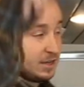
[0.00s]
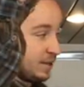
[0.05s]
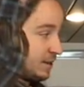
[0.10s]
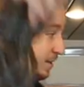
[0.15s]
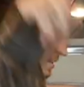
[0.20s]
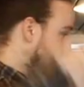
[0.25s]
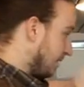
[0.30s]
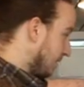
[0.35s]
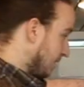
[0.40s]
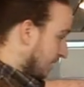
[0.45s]

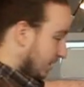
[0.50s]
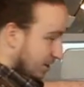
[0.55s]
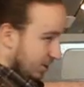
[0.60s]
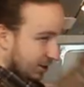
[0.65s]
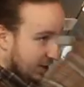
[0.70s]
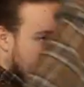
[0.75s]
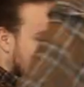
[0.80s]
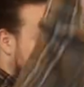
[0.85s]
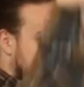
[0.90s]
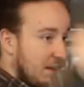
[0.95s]
you
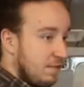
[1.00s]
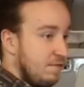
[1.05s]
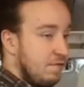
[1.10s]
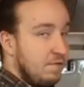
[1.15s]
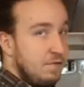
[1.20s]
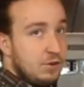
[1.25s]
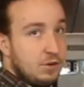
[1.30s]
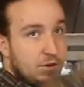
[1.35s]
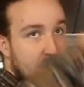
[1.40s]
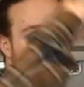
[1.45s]
can get that
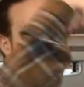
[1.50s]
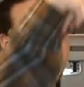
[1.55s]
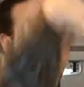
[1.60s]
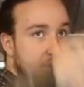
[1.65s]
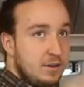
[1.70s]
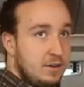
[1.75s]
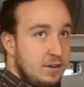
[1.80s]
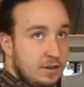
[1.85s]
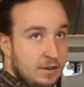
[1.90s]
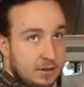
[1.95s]

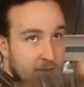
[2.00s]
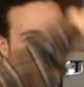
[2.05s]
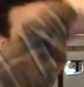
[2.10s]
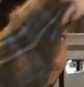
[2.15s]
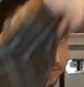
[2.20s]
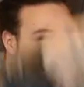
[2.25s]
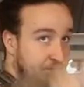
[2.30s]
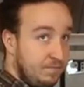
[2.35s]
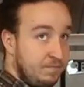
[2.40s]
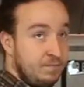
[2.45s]
full
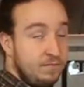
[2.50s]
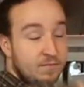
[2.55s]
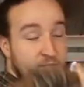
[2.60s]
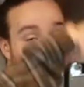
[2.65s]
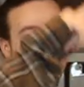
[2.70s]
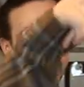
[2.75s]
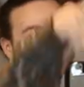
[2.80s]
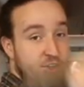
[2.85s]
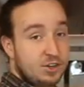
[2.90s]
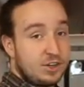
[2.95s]

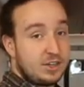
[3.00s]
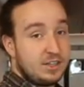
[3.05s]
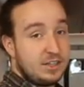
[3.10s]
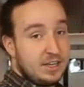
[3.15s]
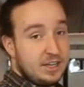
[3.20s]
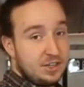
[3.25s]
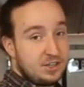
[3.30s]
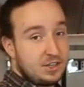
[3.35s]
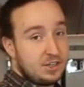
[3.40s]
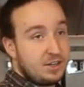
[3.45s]

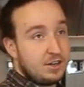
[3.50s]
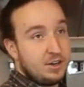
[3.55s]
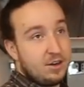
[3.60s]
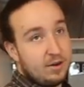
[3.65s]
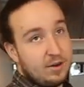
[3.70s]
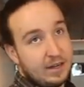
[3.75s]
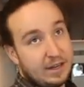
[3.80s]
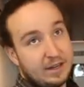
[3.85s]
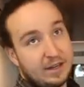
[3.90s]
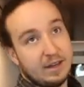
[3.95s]
circulation
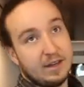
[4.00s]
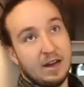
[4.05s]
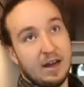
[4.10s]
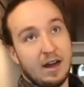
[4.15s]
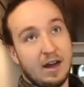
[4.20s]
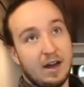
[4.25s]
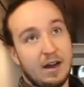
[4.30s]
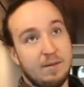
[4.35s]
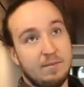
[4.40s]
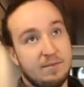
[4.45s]
going.
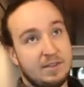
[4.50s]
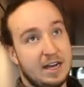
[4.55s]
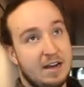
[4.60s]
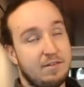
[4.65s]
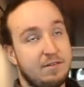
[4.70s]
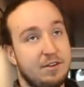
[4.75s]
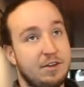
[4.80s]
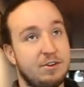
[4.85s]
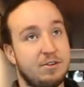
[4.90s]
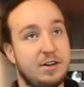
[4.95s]
Um,
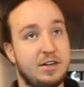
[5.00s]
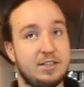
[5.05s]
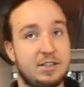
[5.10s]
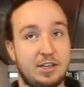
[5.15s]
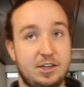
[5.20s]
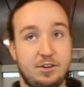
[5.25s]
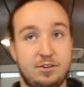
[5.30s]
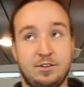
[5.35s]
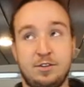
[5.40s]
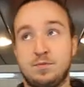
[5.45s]
definitely creates
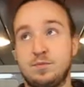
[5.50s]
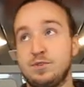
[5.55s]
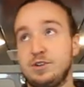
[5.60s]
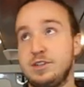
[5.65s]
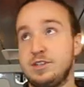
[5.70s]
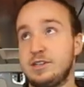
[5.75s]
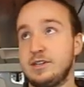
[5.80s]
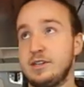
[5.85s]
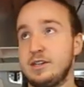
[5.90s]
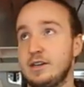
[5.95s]
a huge
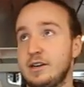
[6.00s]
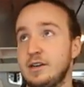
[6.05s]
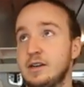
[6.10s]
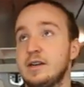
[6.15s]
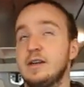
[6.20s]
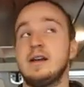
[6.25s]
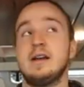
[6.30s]
breeze in here.